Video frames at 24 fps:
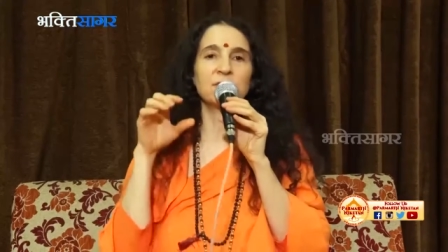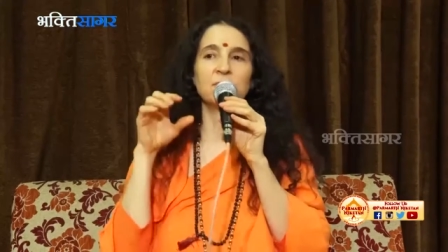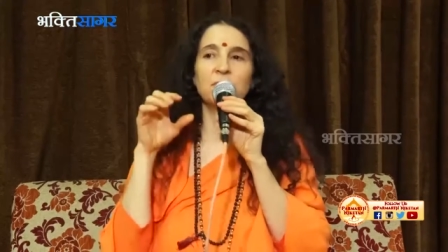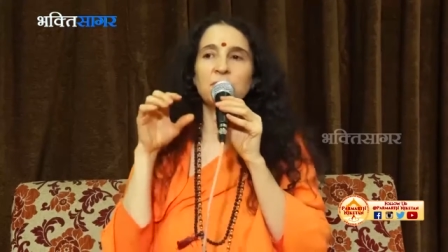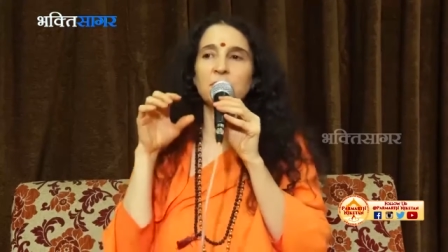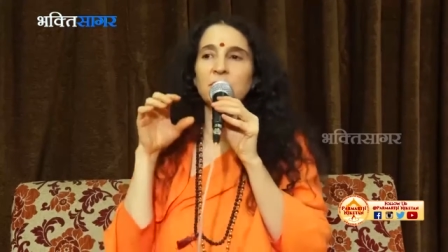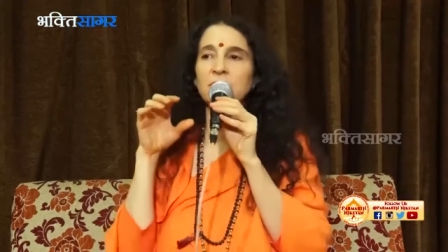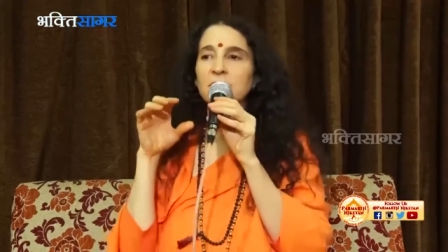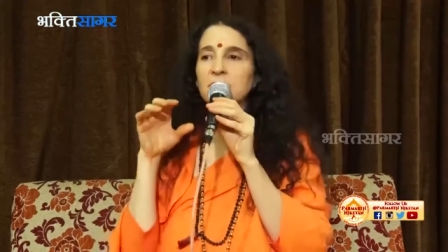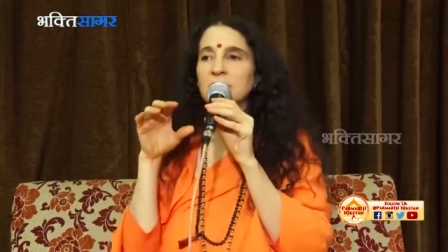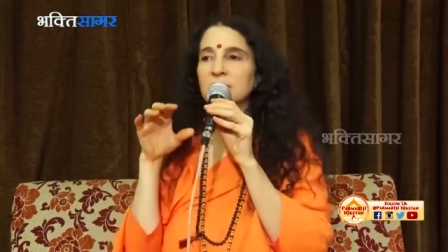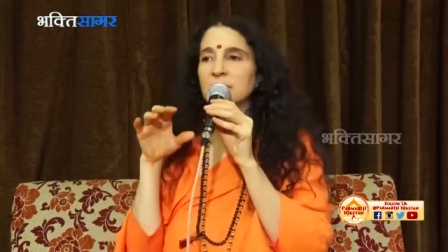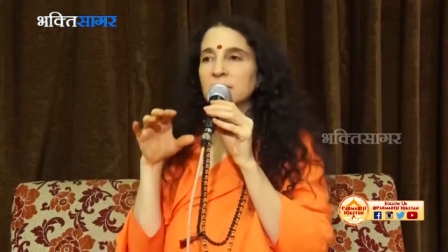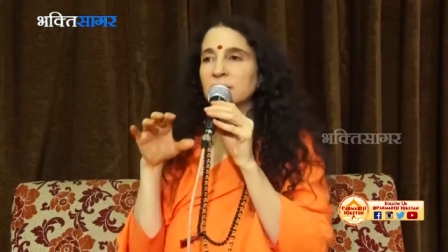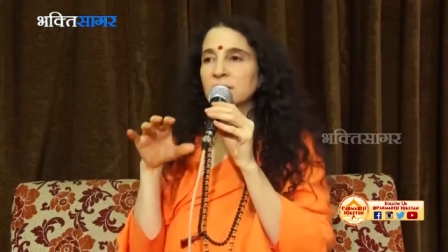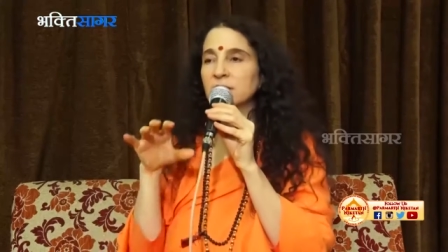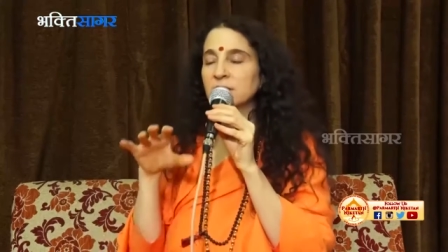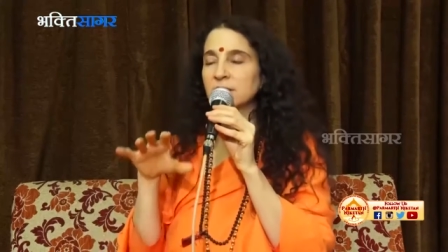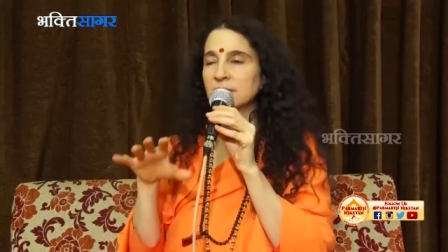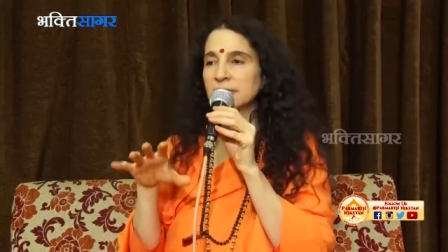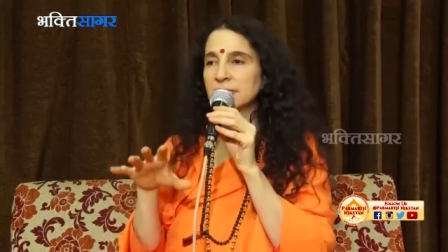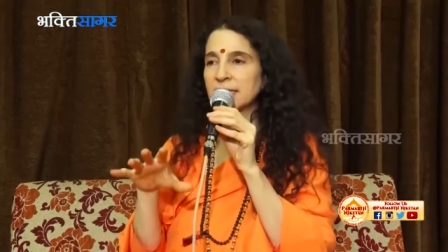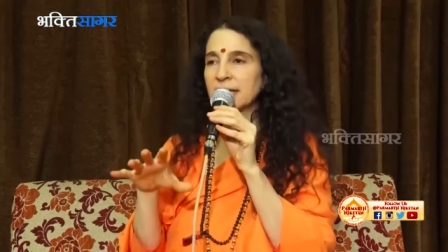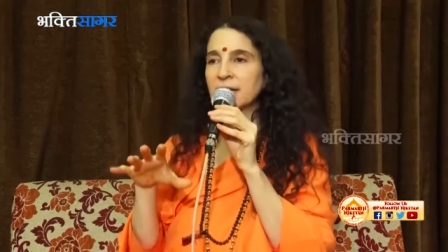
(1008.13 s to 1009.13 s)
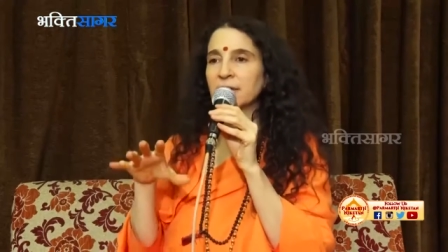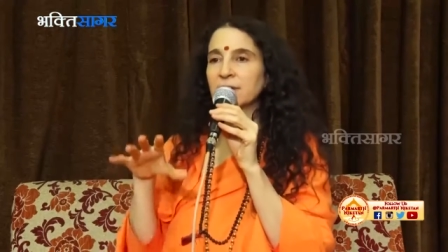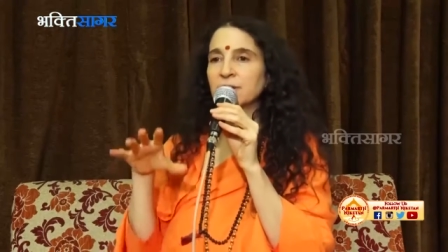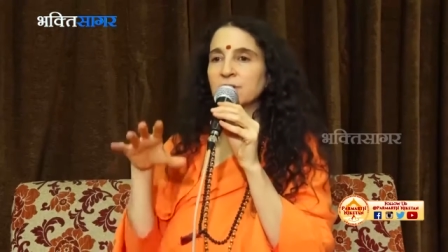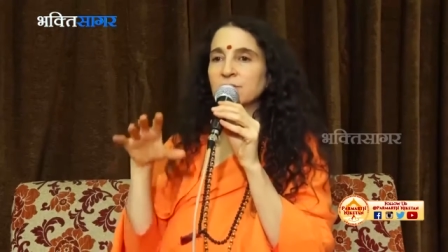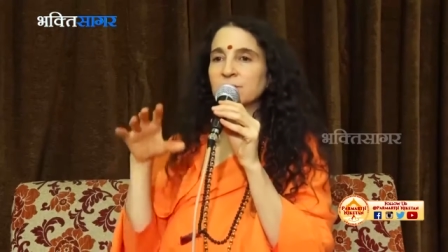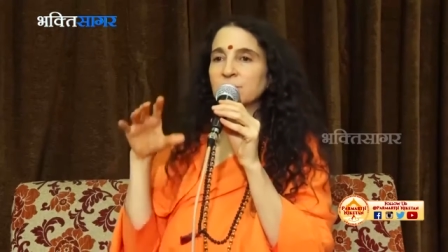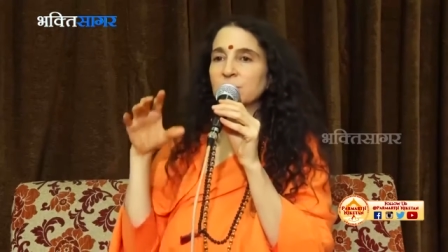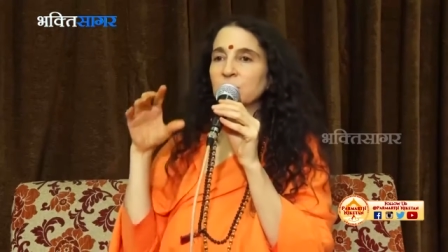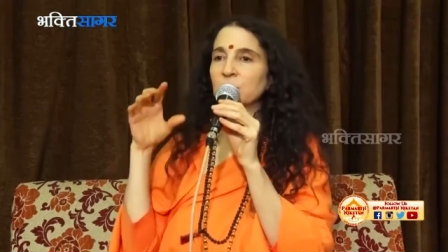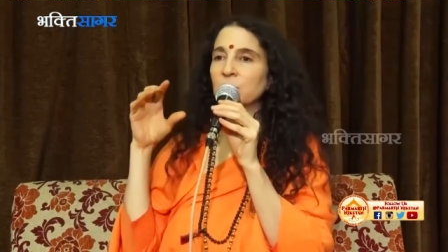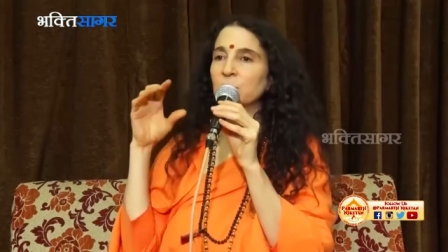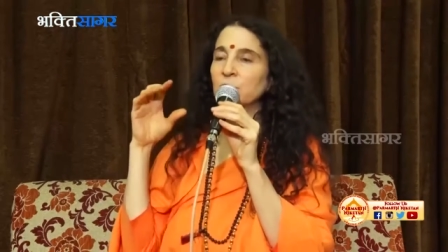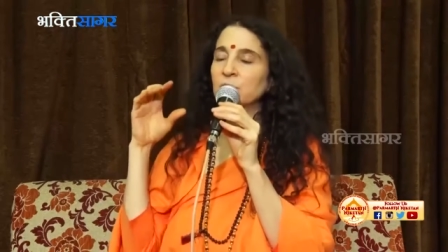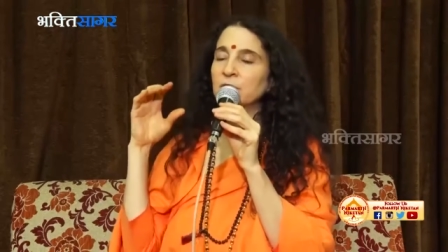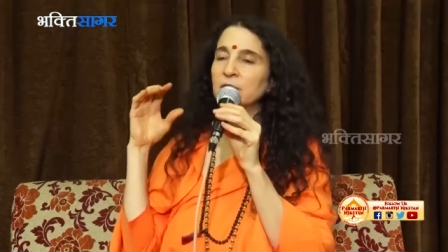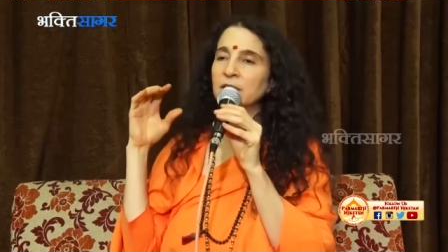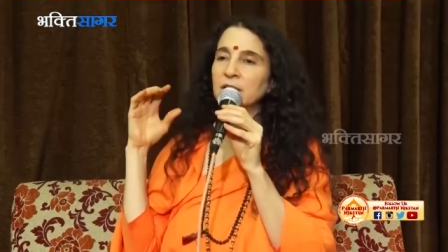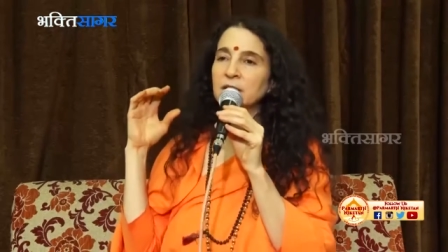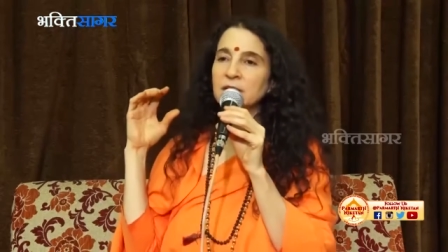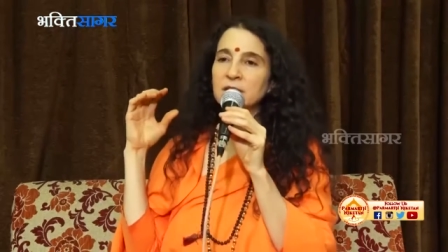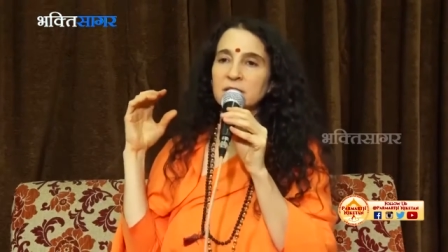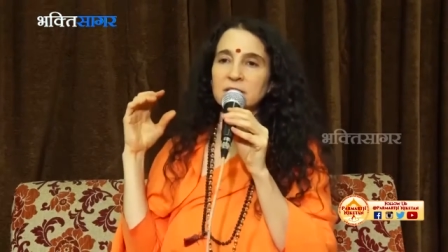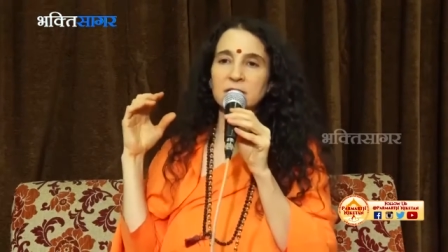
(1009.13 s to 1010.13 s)
according to their desires,
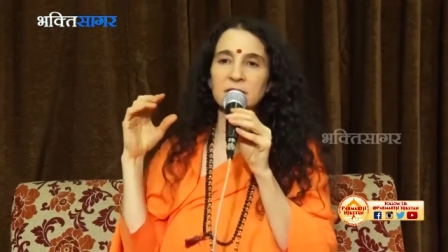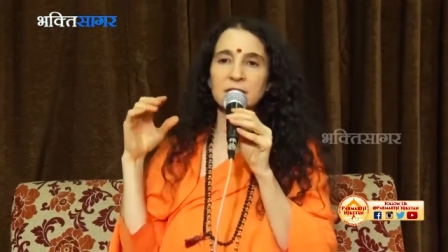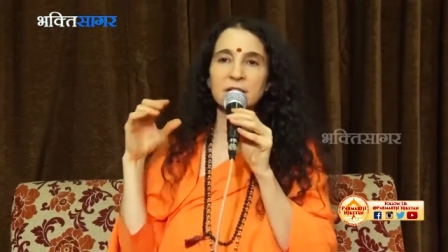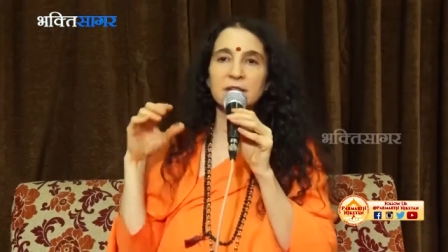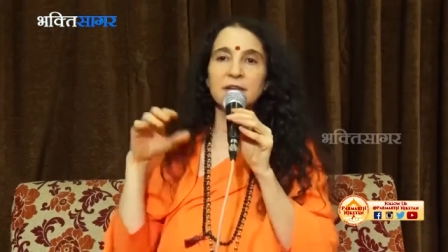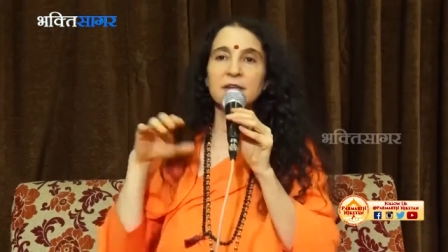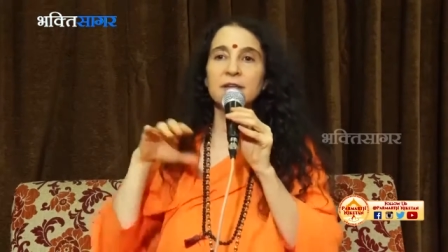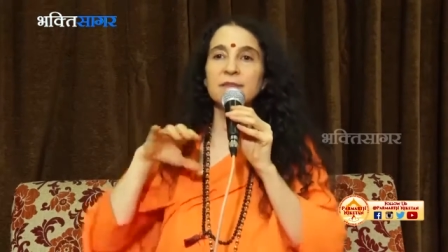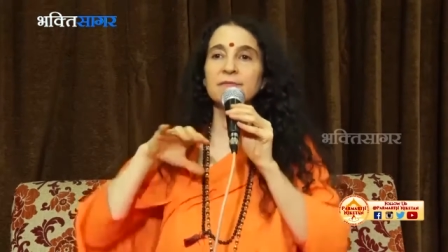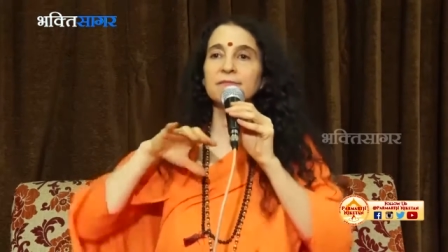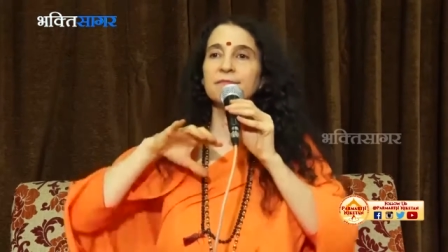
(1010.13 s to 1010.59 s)
according to